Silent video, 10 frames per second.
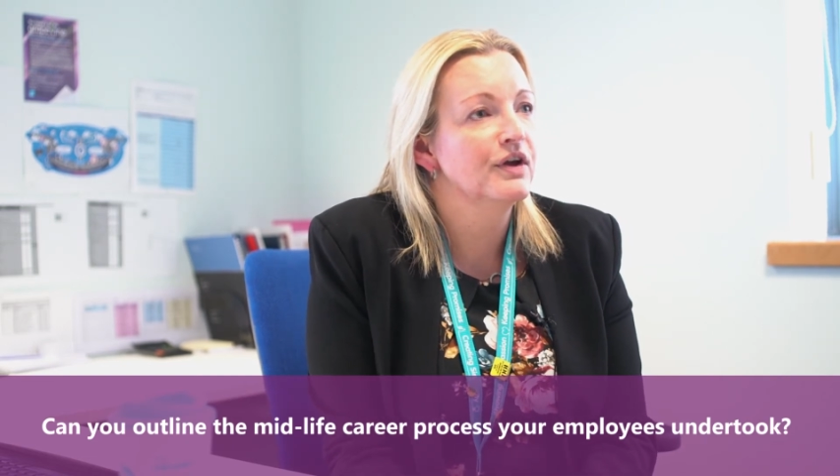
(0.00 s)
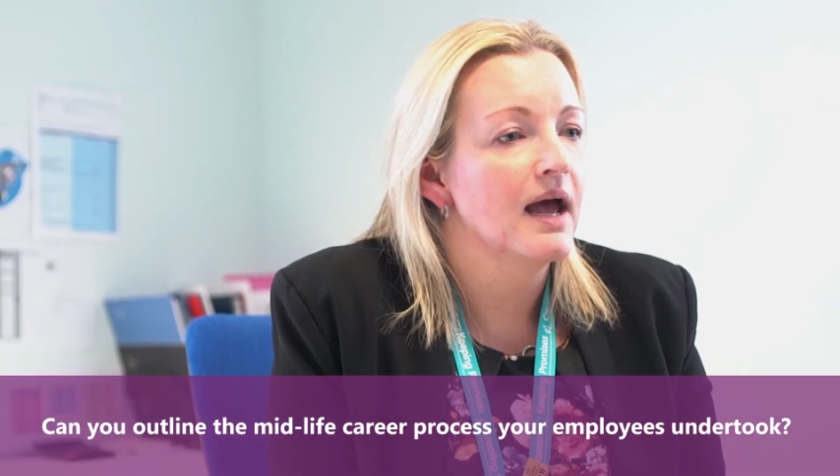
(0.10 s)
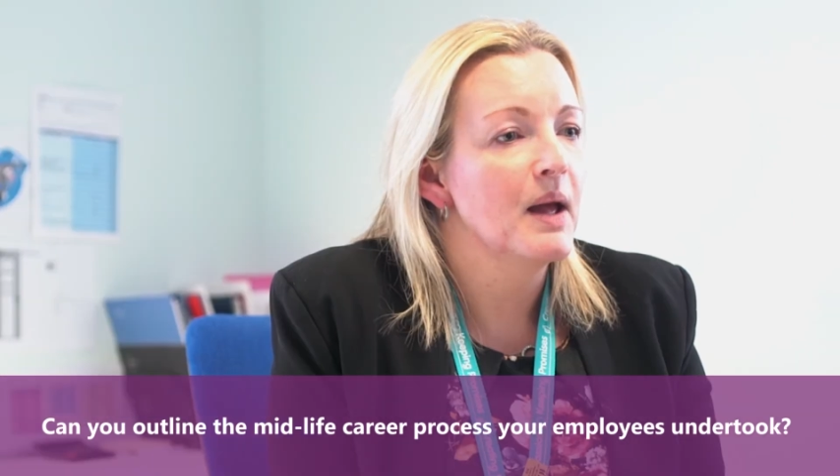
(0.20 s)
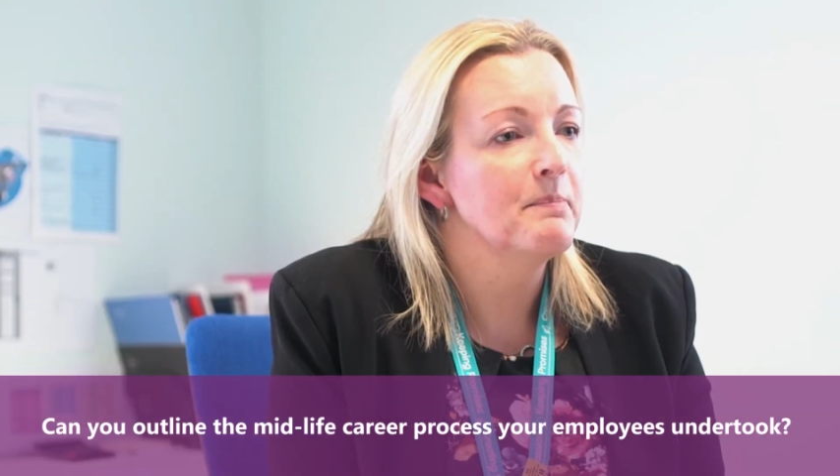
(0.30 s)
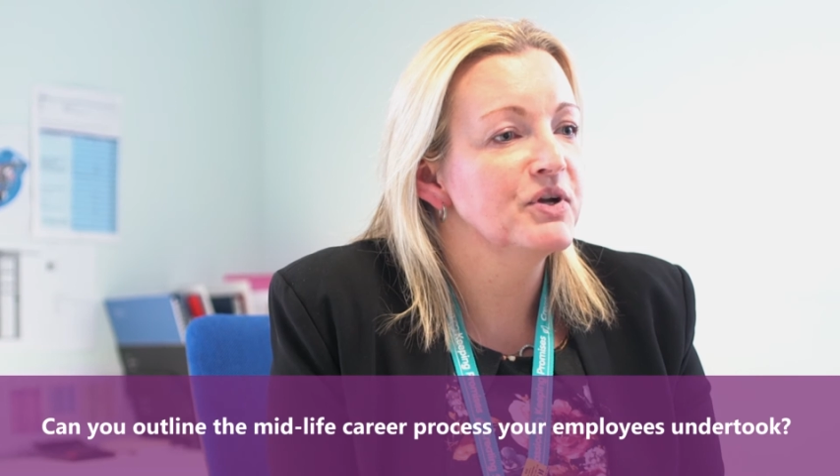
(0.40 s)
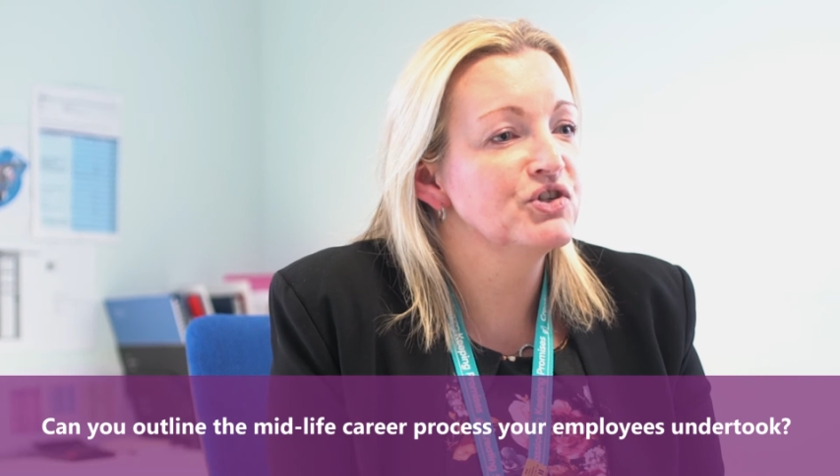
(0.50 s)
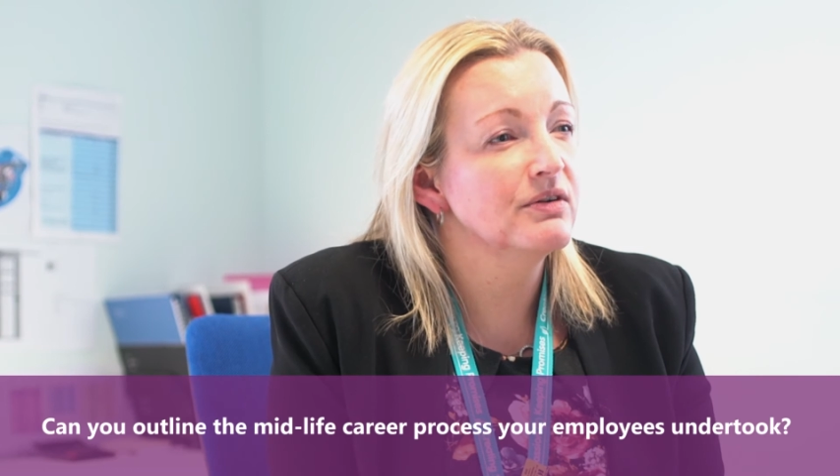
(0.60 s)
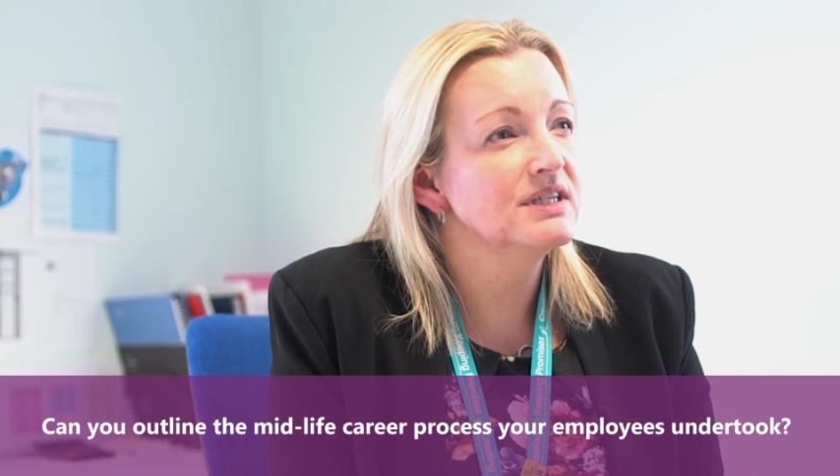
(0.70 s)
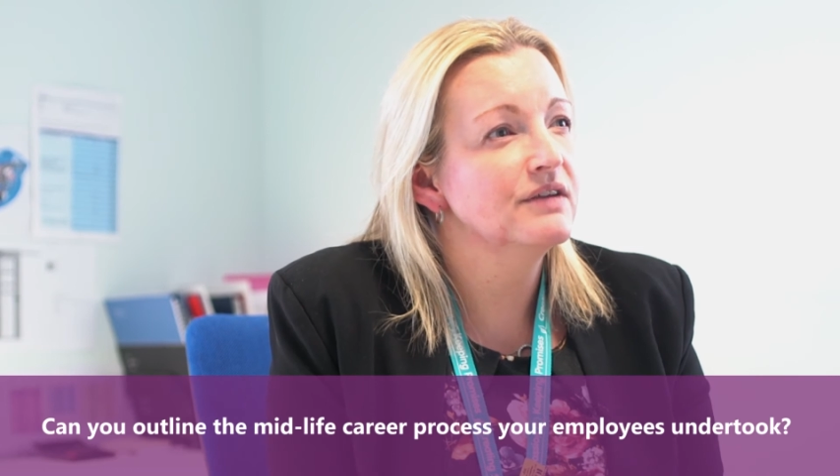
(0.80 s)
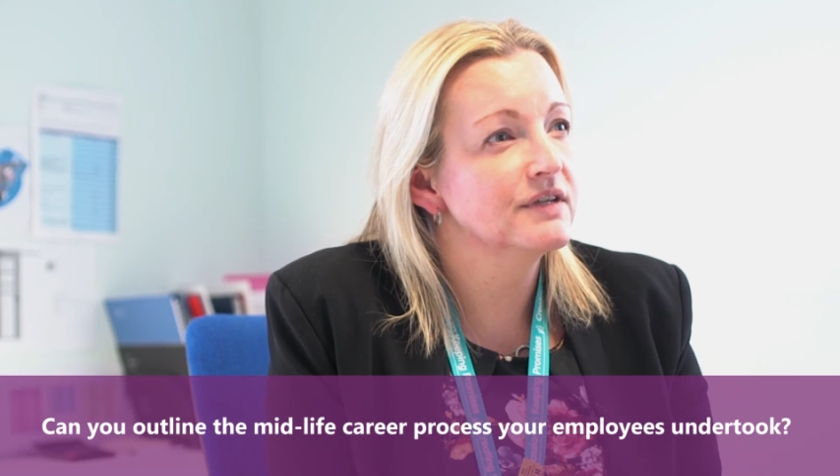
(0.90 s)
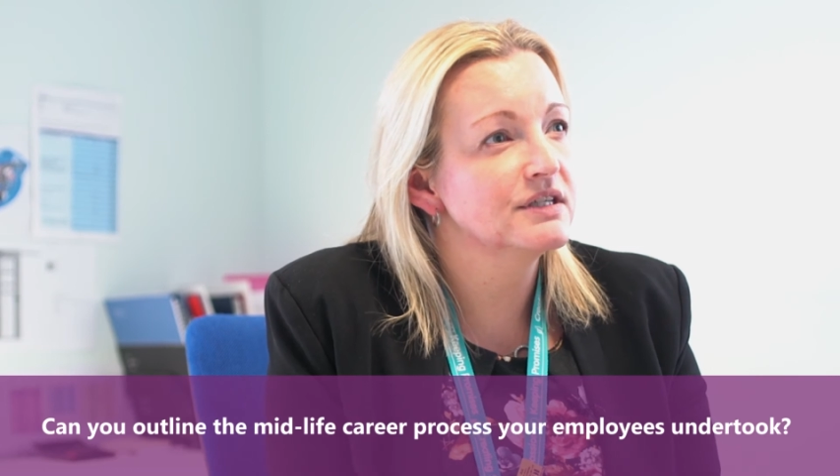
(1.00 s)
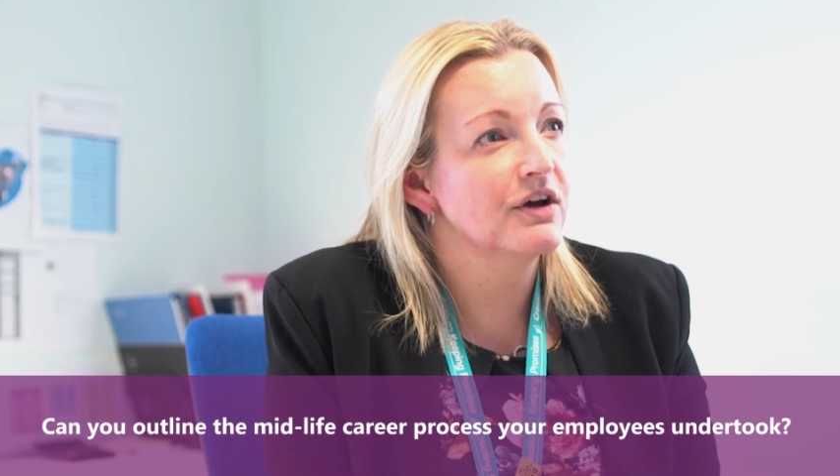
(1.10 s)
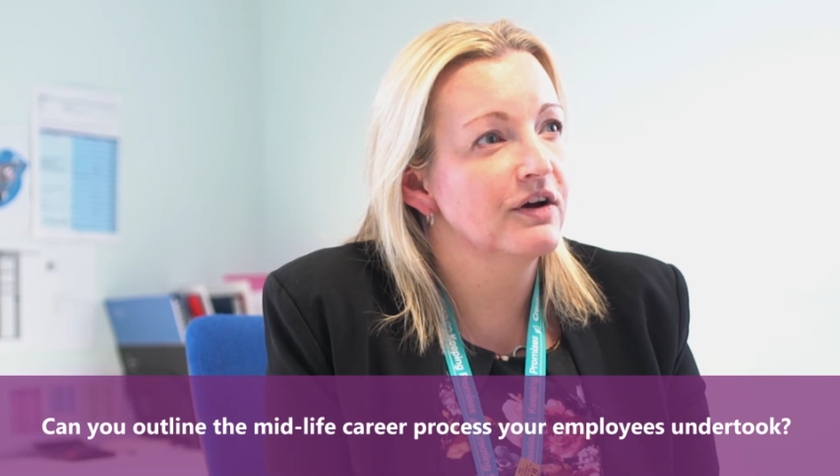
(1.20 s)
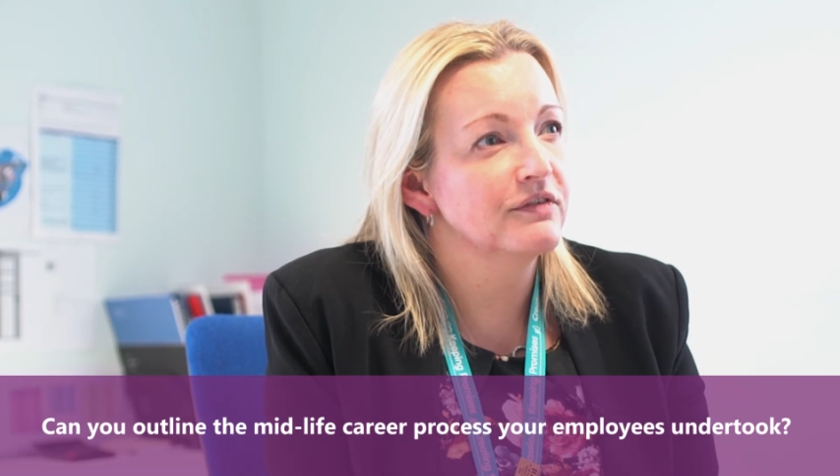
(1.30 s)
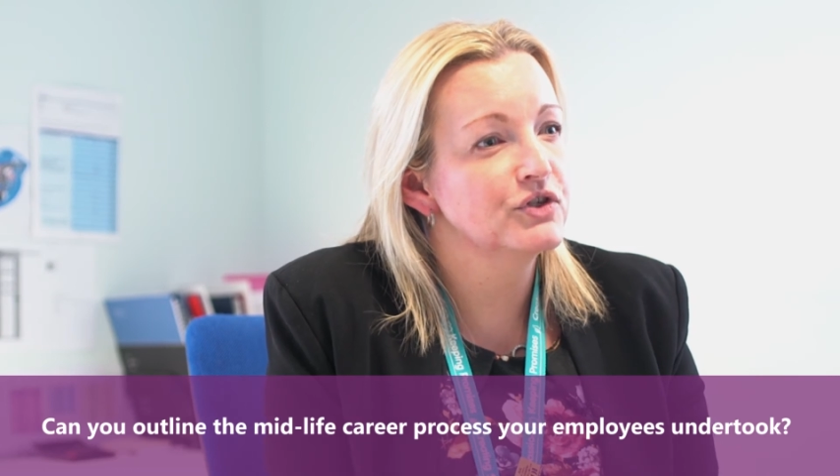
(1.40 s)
Majority of the staff